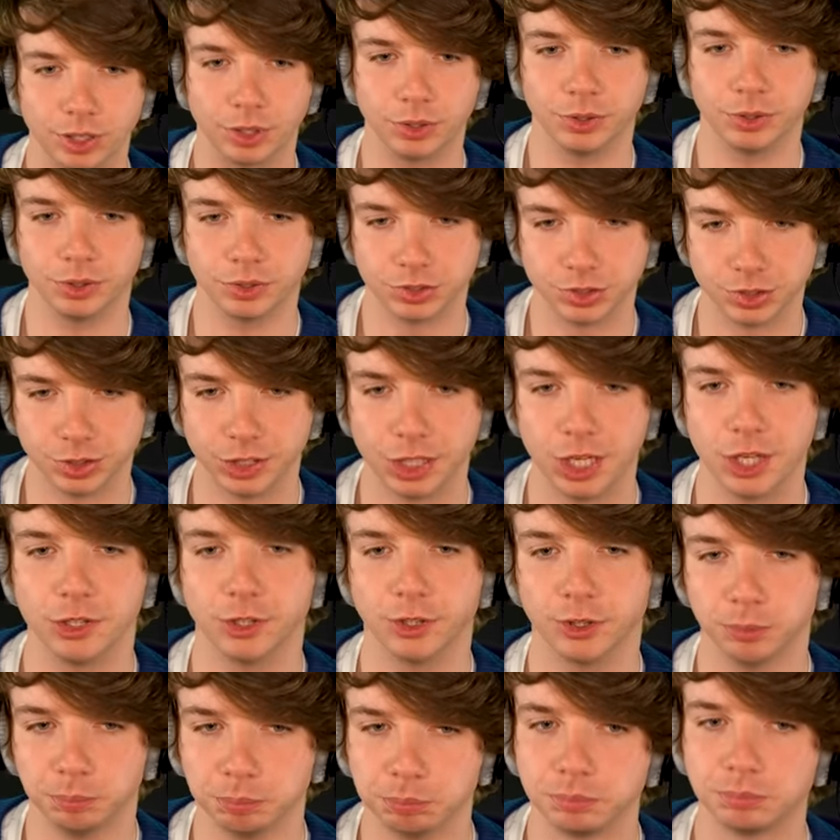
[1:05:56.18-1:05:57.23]
They're in this
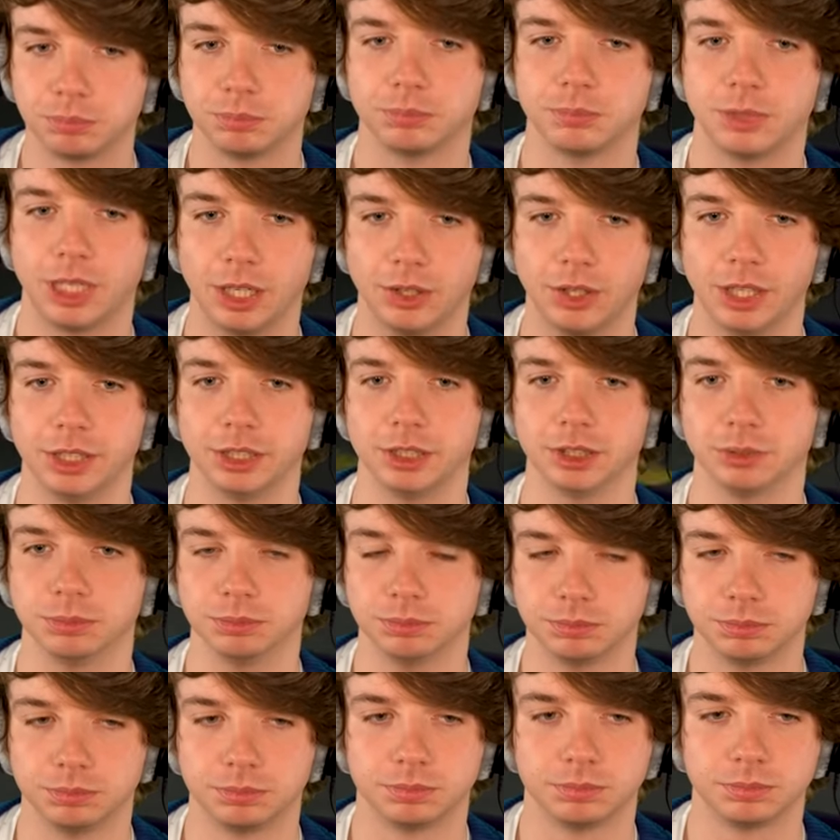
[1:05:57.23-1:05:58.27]
together. I like
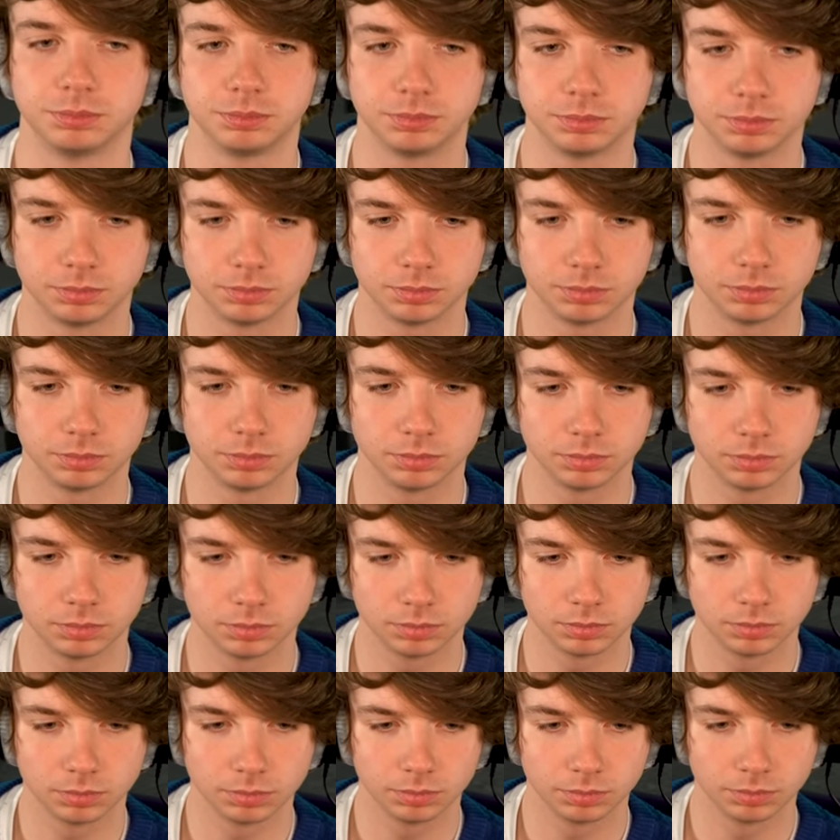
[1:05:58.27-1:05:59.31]
it.
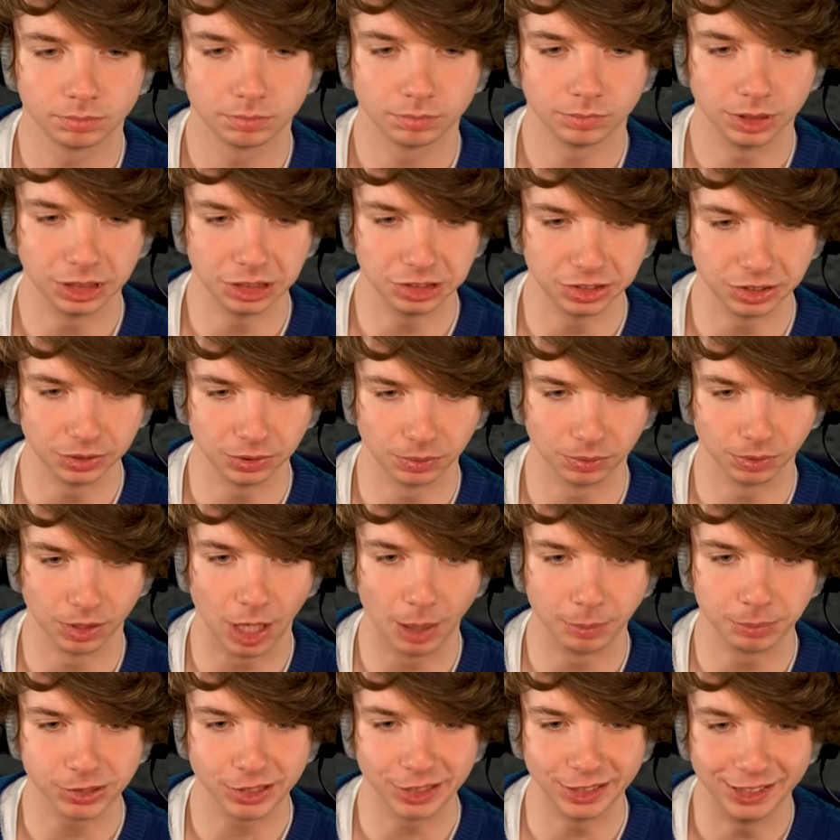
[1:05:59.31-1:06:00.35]
Do you see how
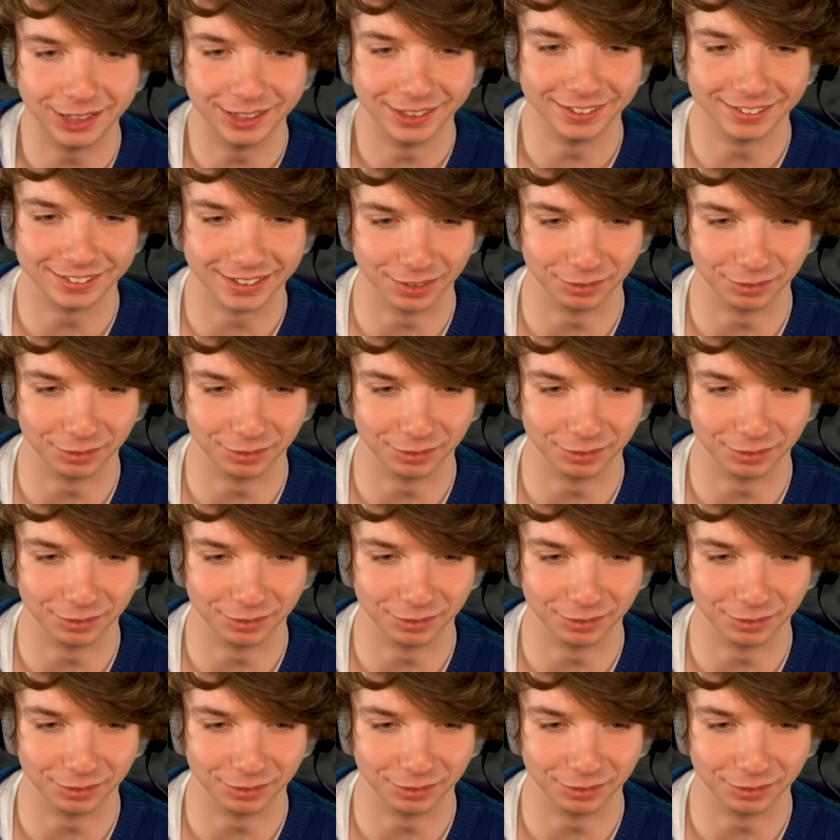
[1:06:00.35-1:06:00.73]
lopsided